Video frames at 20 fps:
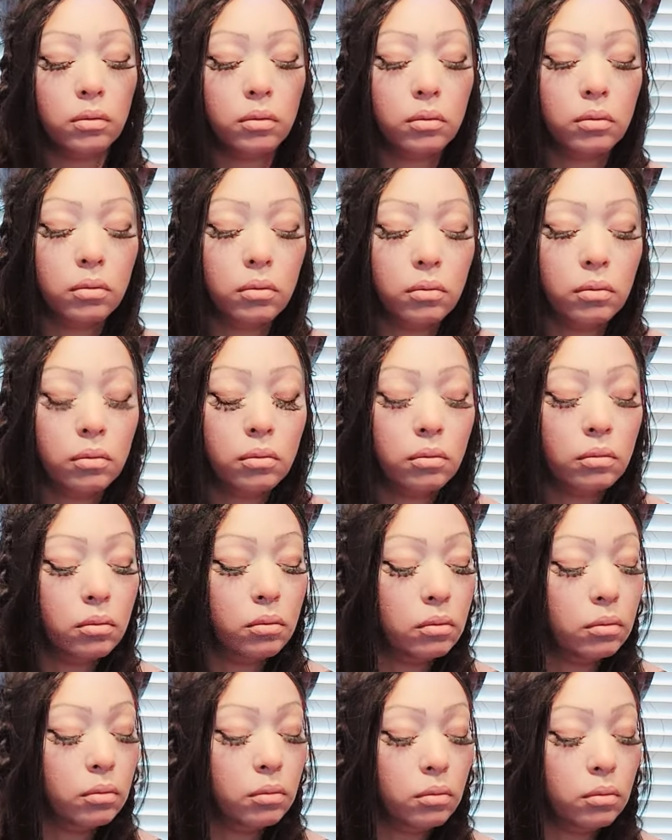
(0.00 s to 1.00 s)

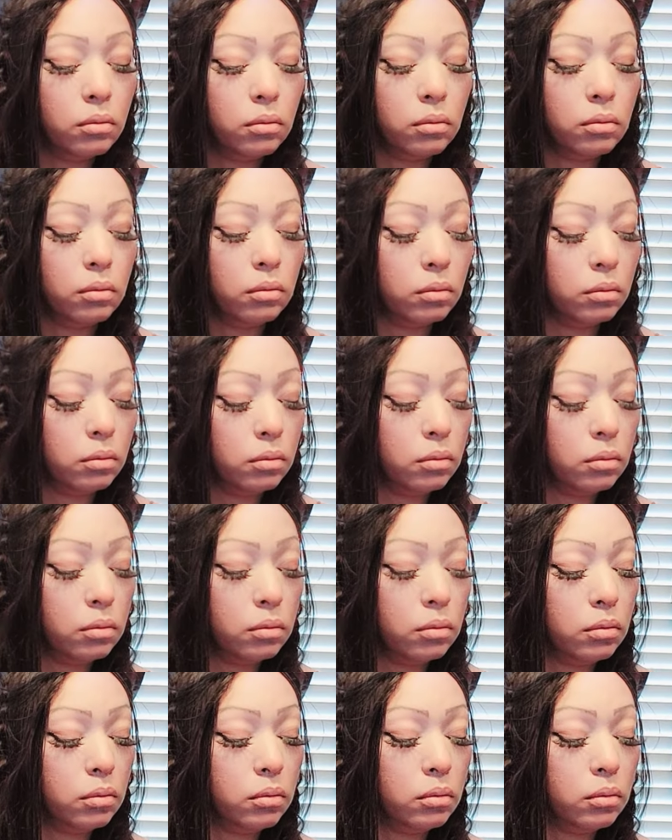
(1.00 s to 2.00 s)

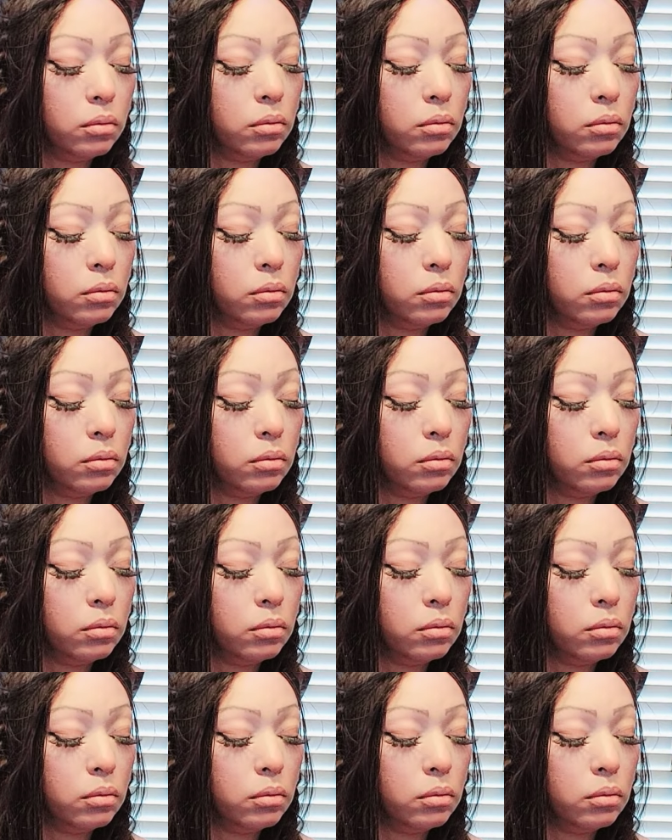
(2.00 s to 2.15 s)
No one is speaking in this clip.